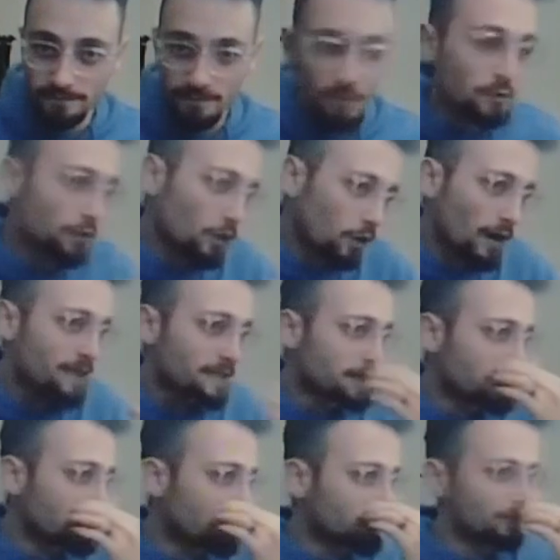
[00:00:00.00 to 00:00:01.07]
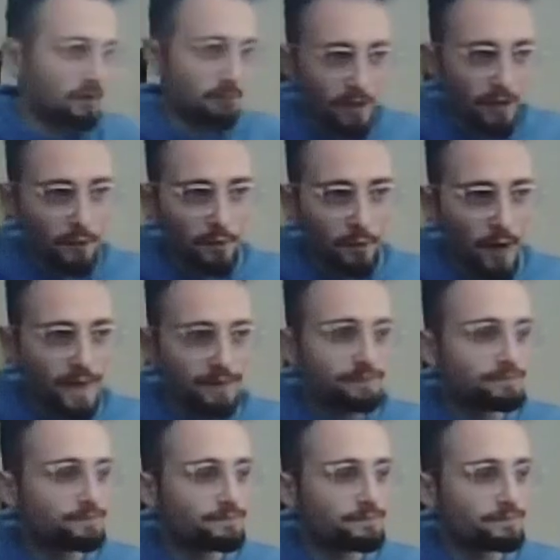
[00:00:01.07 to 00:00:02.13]
So your idea here, if you're playing with
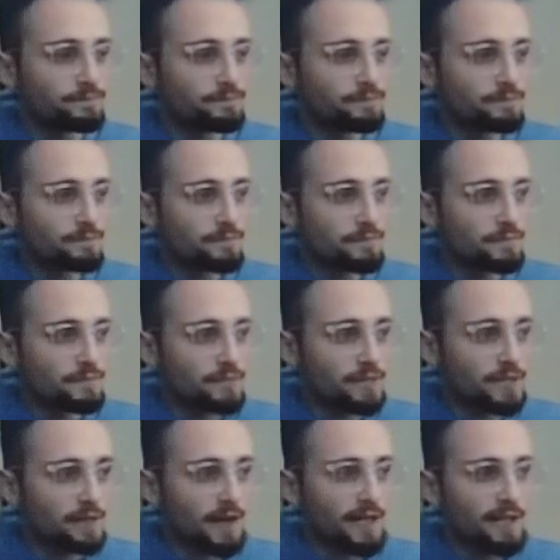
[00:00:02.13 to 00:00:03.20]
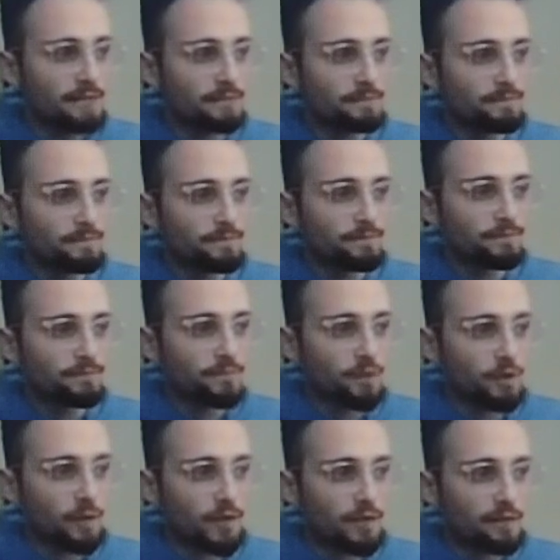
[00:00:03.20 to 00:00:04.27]
white, develop,
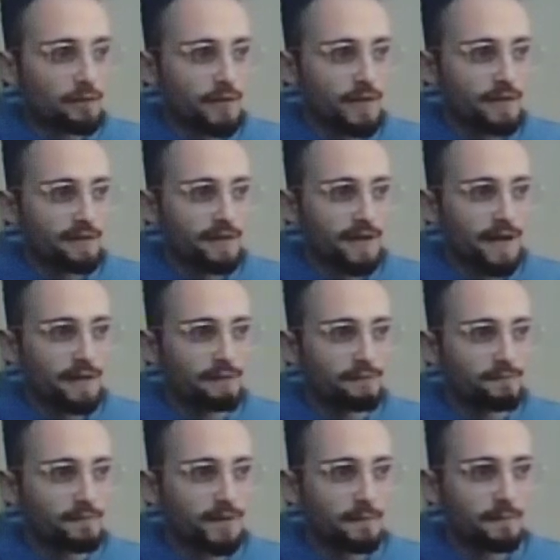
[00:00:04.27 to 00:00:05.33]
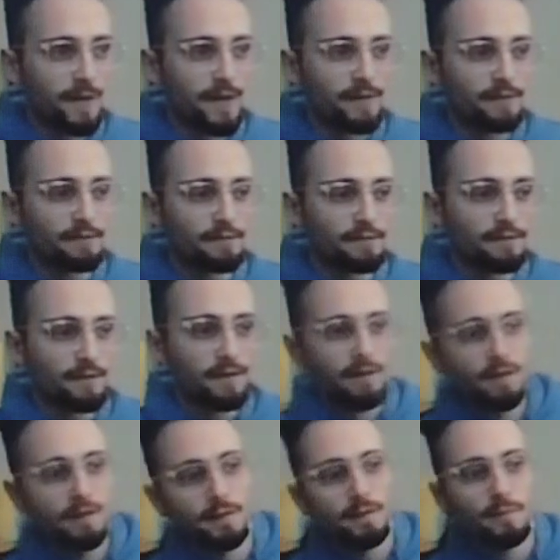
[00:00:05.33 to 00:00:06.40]
queen f3, hit the knight, hit mate.
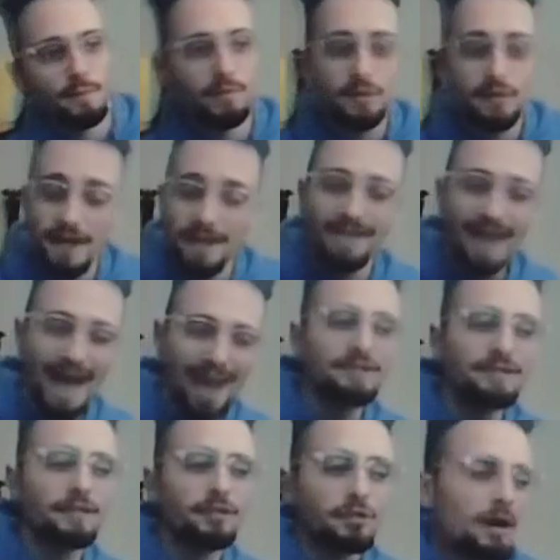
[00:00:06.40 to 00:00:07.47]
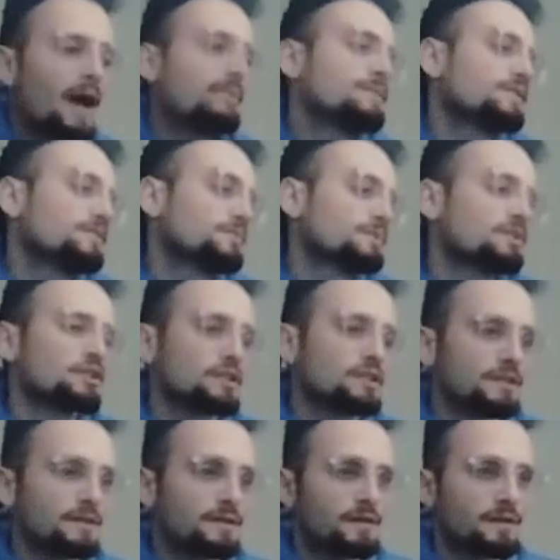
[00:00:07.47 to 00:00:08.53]
There's a nasty trap in this
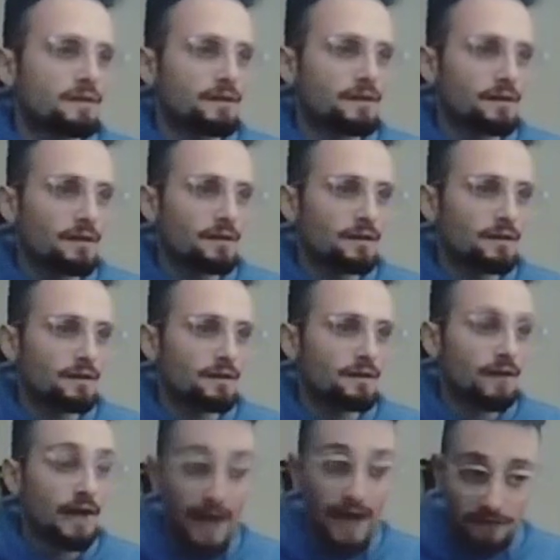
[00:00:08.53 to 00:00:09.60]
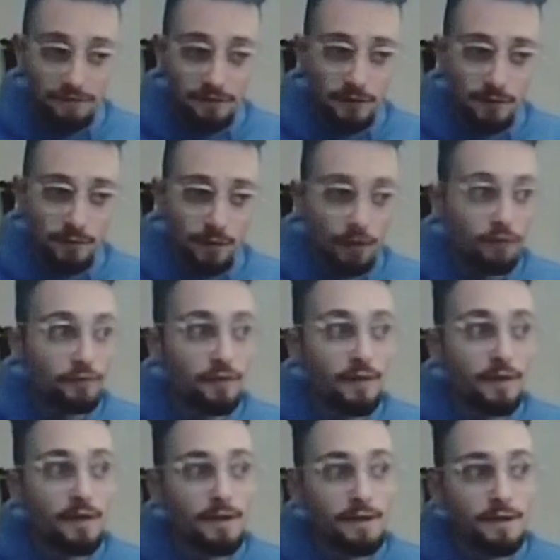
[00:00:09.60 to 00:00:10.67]
position after the
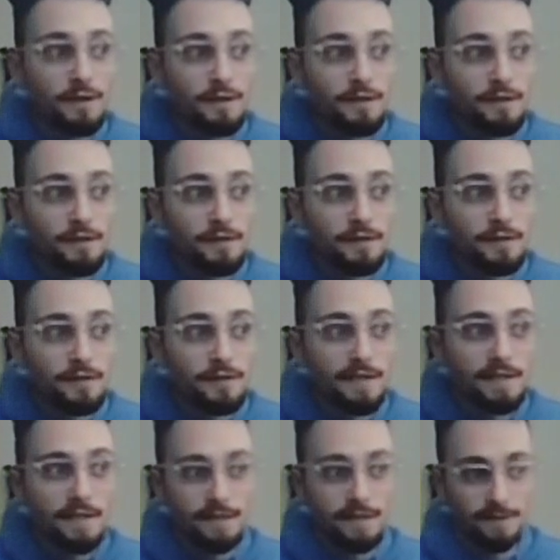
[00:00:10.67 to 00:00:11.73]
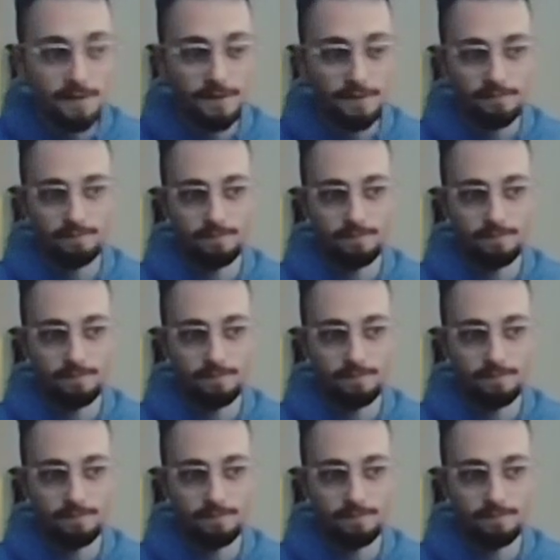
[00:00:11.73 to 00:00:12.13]
move, d6.